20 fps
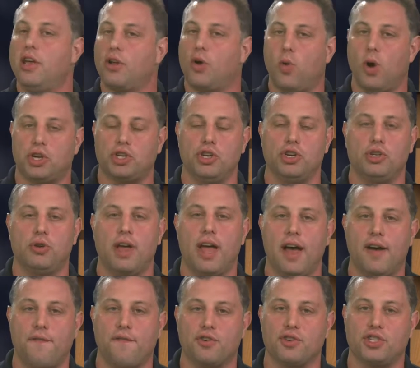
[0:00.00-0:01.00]
questions you
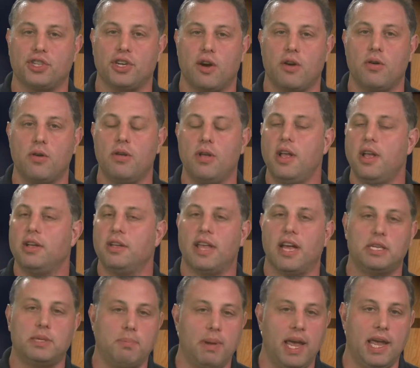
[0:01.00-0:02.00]
have for Cheryl
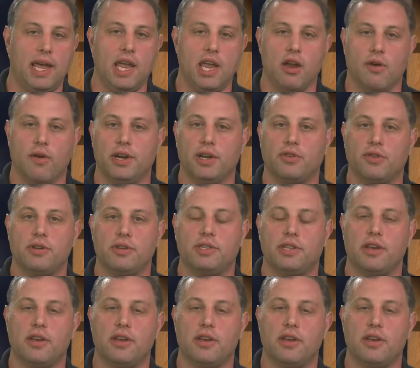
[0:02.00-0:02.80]
that's piquing your interest,